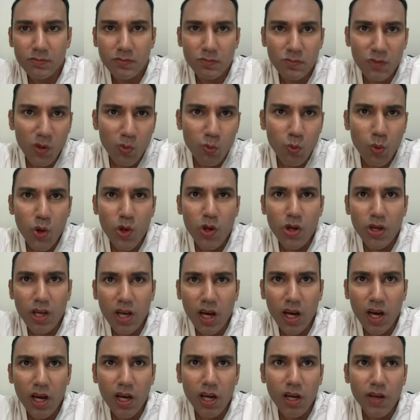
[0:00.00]
They work
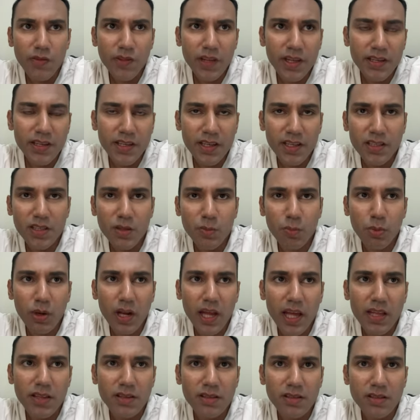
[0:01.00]
hard, they're
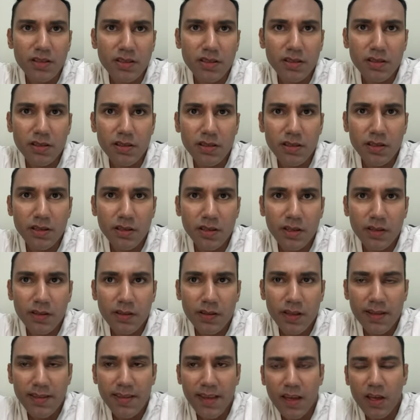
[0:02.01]
disciplined,
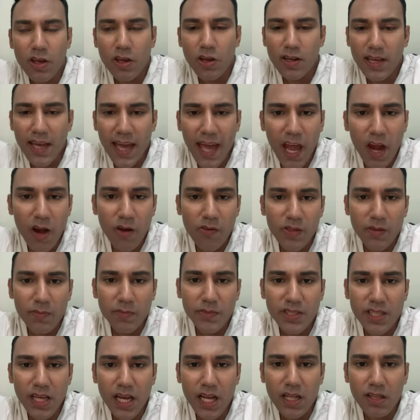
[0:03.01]
they take good care of
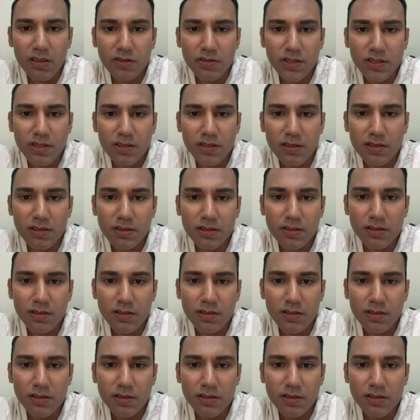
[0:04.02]
themselves.